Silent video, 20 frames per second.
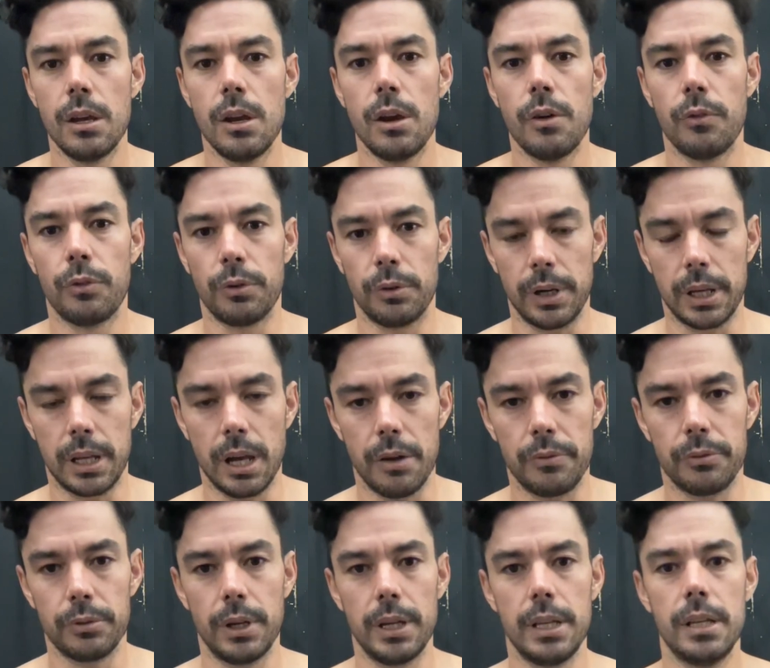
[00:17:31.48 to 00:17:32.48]
for
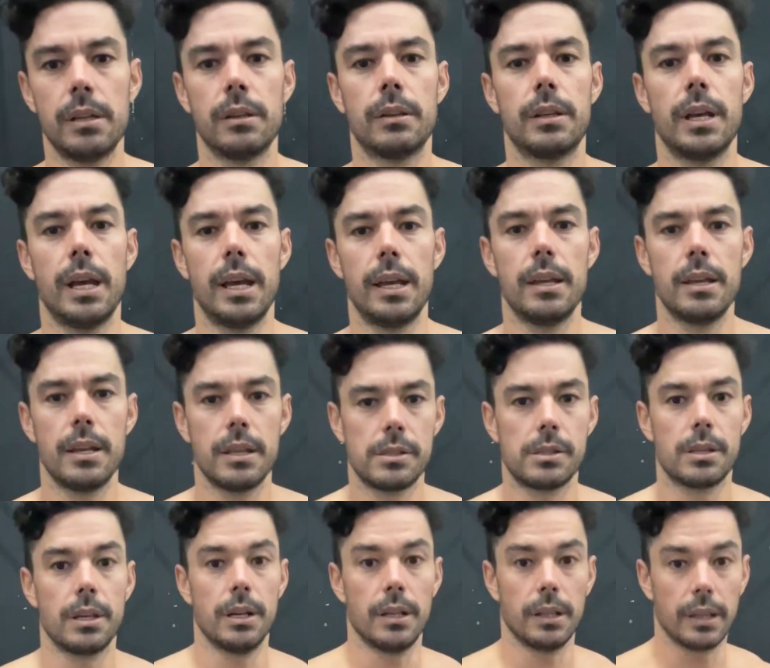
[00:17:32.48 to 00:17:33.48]
recovery, okay? It's
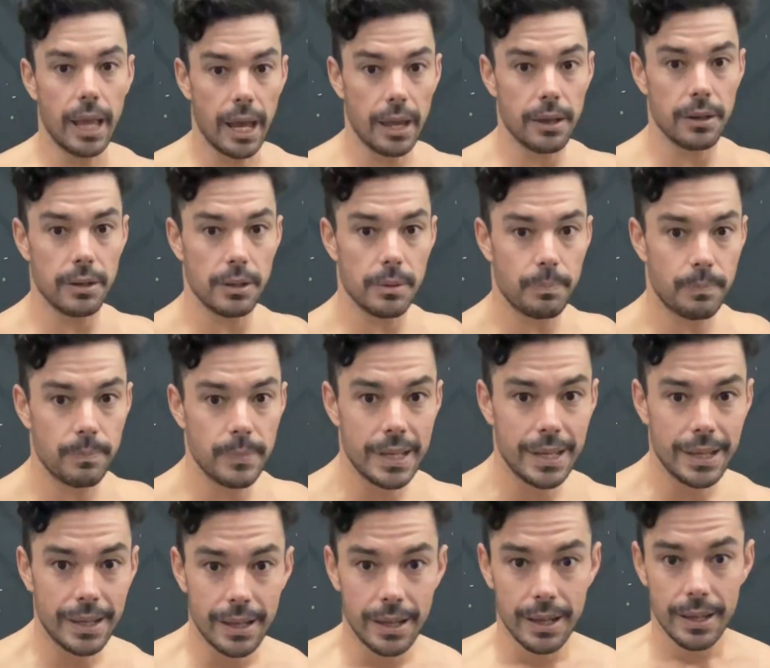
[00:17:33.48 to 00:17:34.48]
gonna allow you
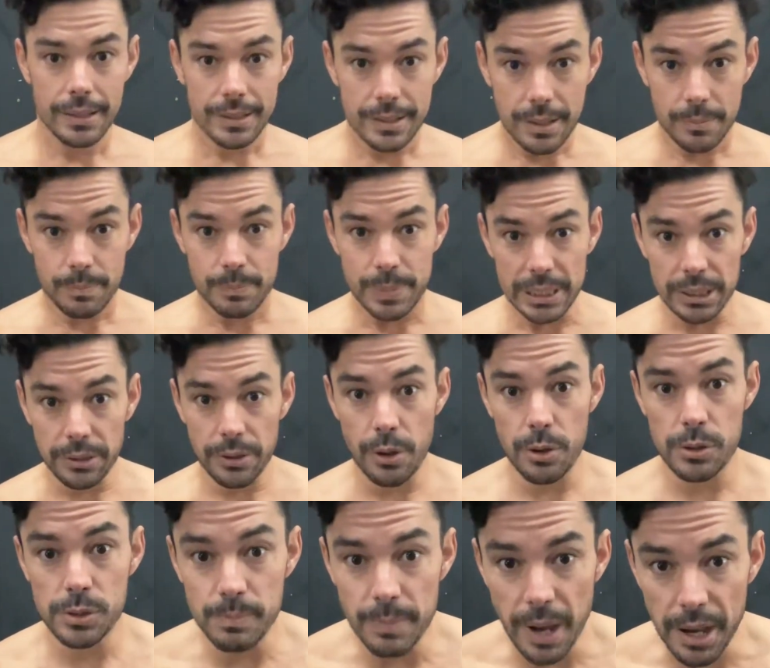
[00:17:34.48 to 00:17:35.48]
to build
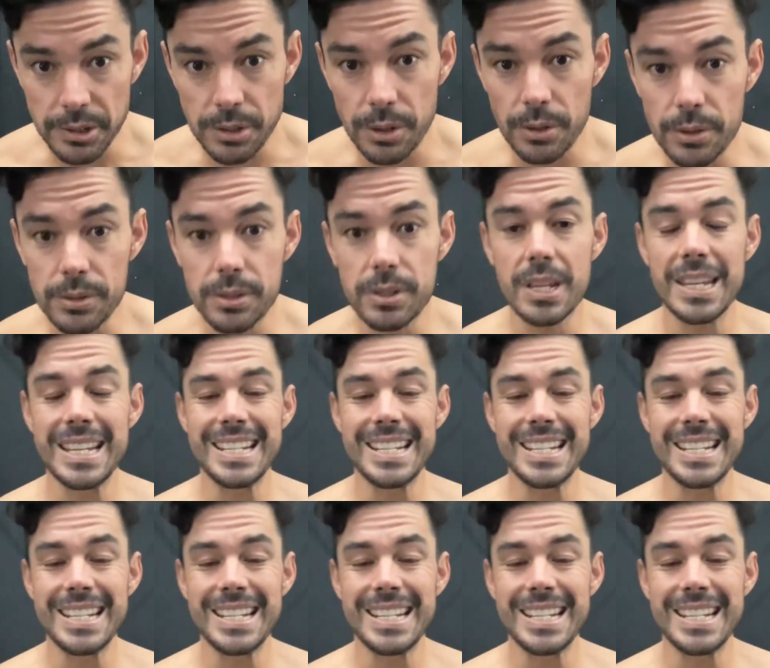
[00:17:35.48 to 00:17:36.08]
those muscles.